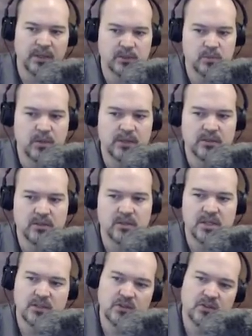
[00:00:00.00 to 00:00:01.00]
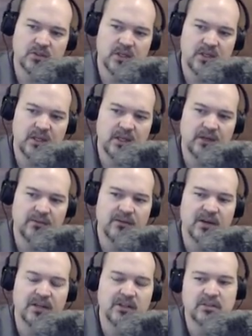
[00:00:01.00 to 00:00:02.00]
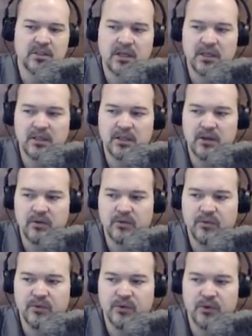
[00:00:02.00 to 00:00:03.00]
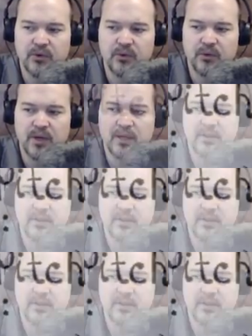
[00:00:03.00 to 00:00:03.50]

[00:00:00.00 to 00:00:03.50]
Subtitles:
one, because as you see here, if I could go through this